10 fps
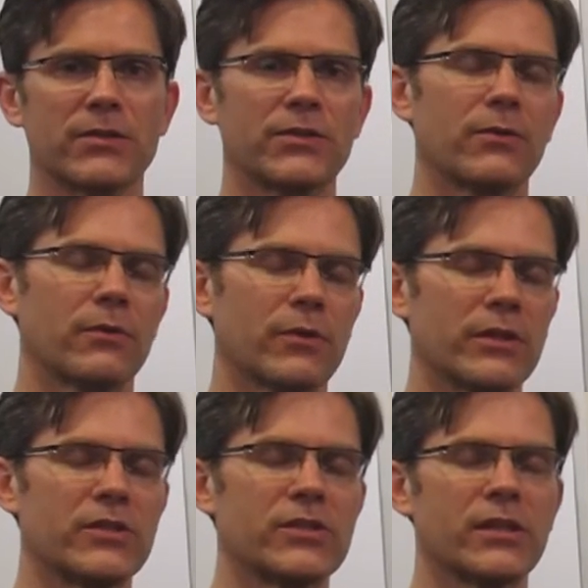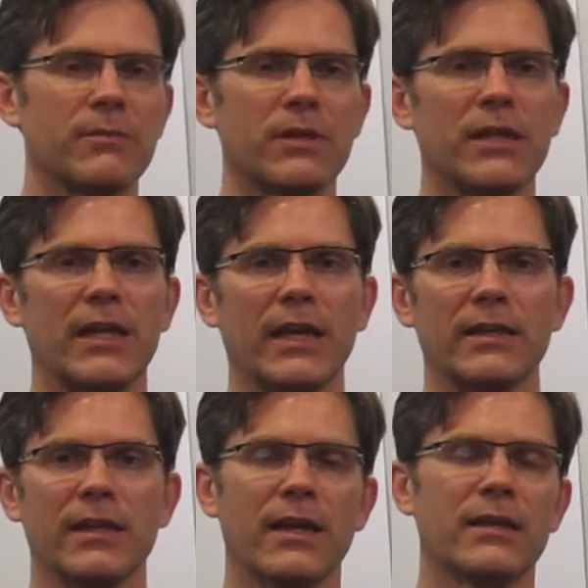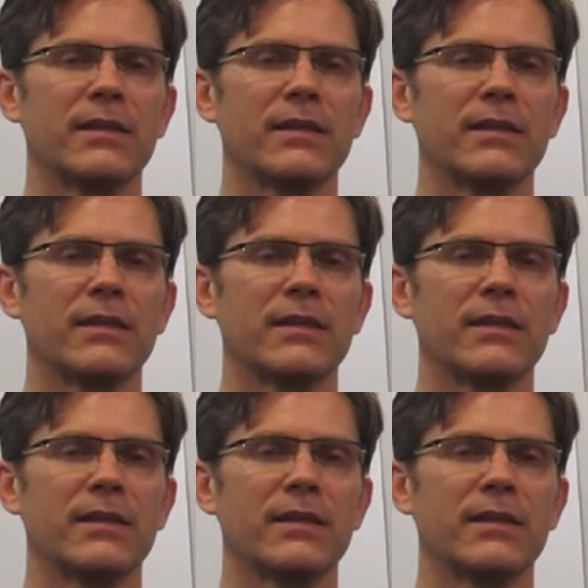So we're really just going to begin